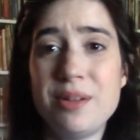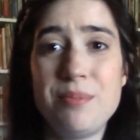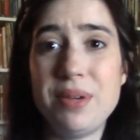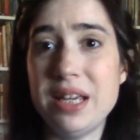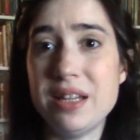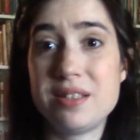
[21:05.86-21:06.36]

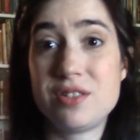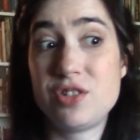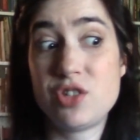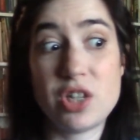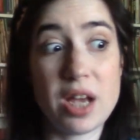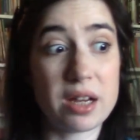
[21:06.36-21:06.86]
be
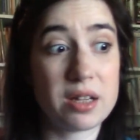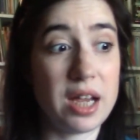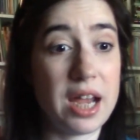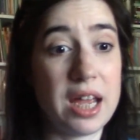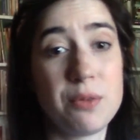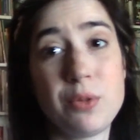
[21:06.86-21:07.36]

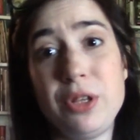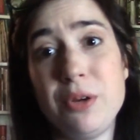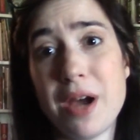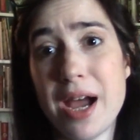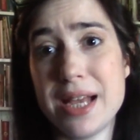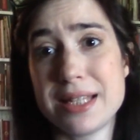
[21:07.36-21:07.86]
checking in with you
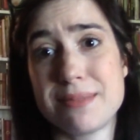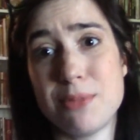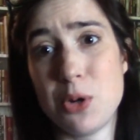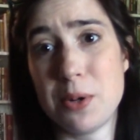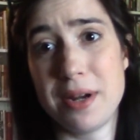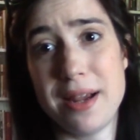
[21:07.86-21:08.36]
guys
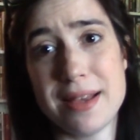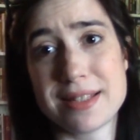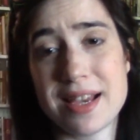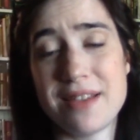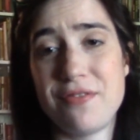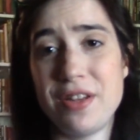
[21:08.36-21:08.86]
more as
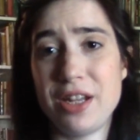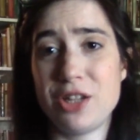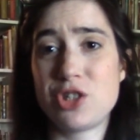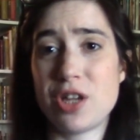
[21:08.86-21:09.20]
I finish,